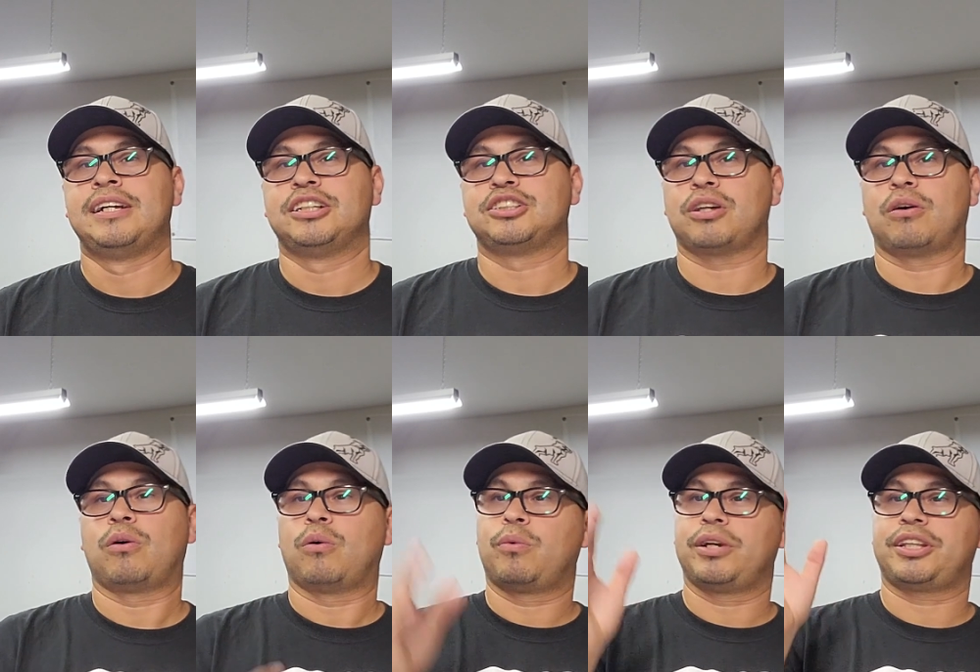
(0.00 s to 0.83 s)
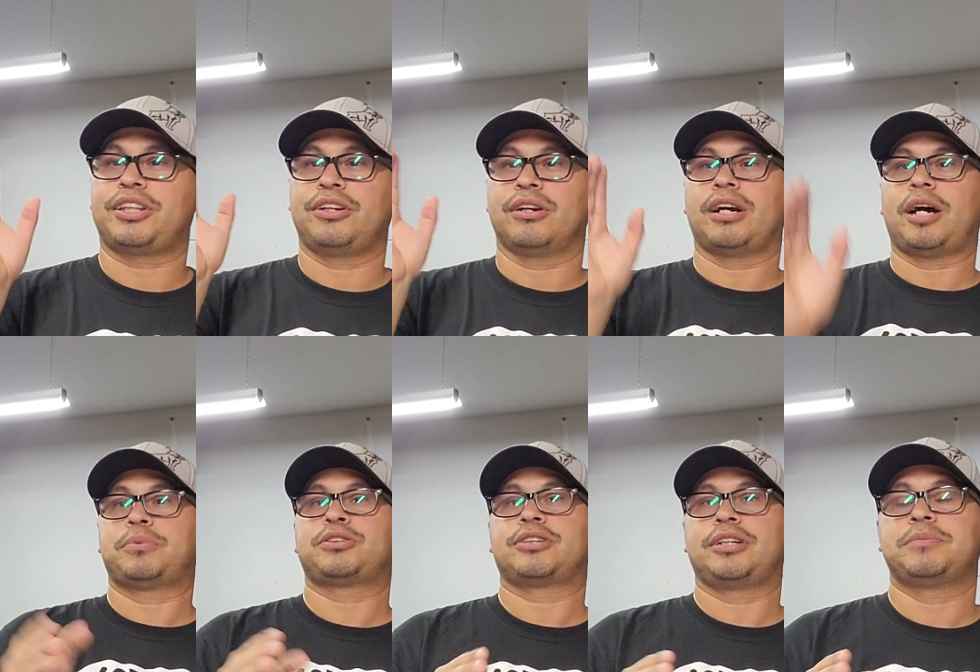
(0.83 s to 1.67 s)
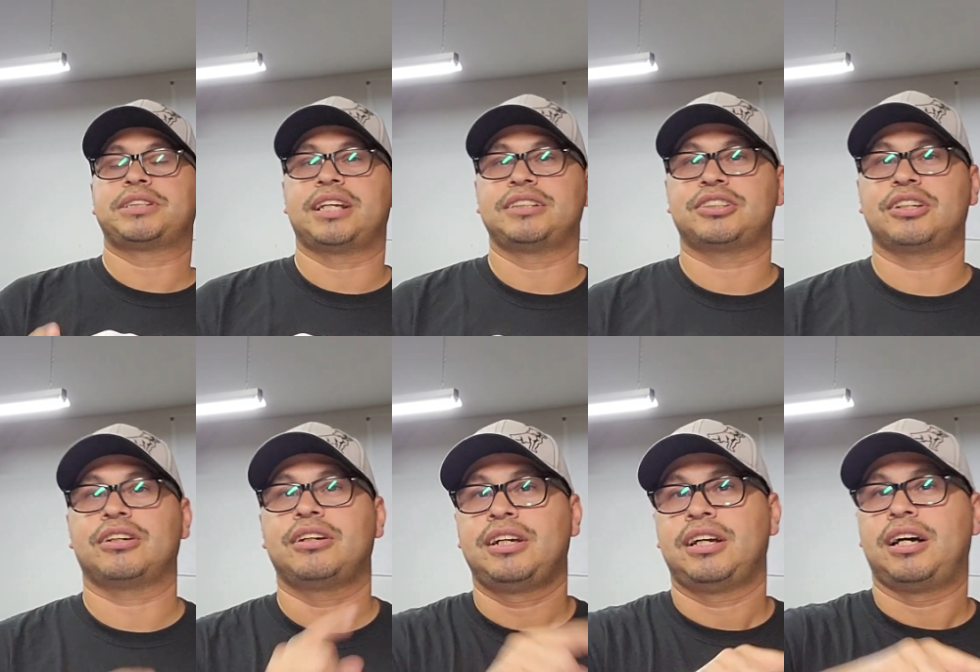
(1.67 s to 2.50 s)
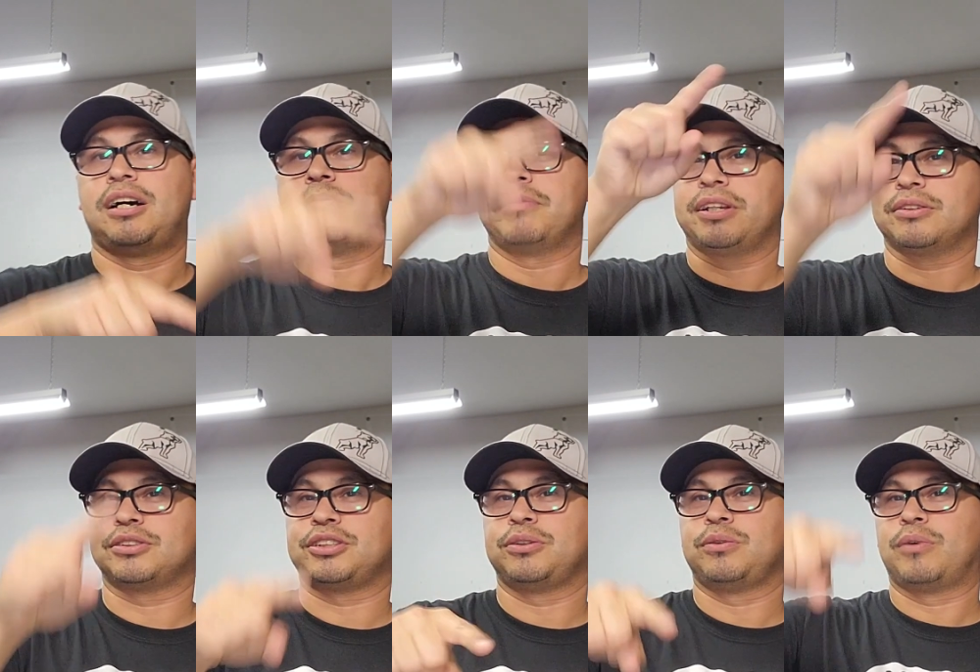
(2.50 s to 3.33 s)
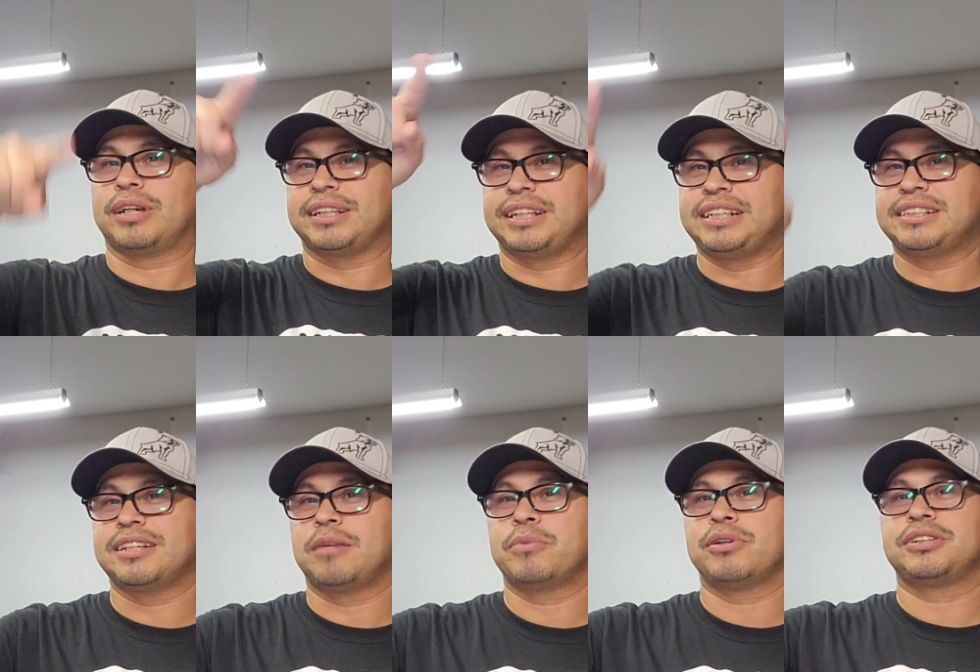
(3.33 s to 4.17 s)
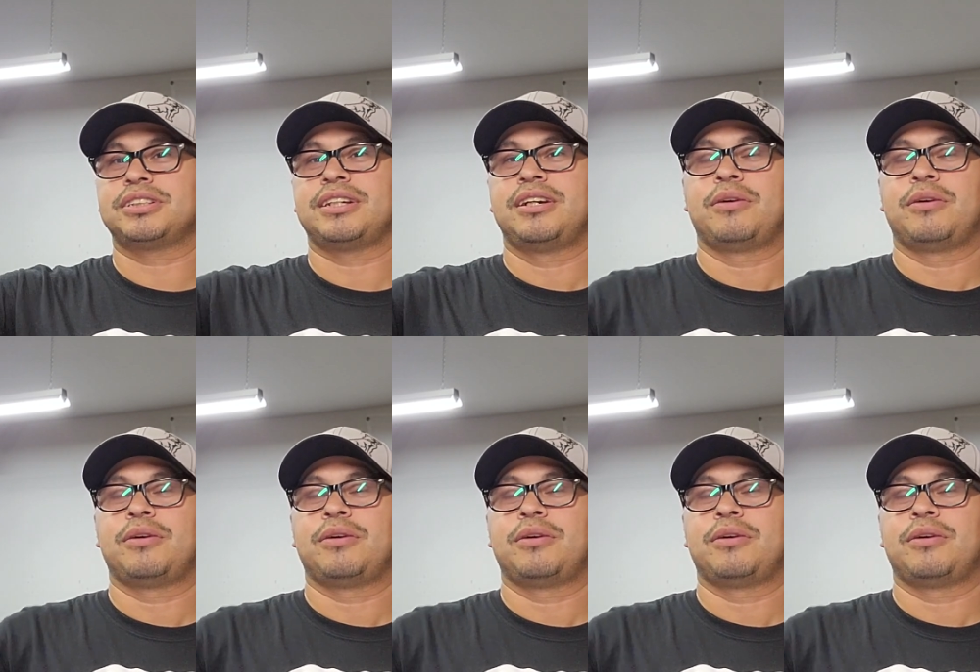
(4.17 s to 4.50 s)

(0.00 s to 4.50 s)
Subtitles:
So with your upstream sensor, it'll do one of these numbers.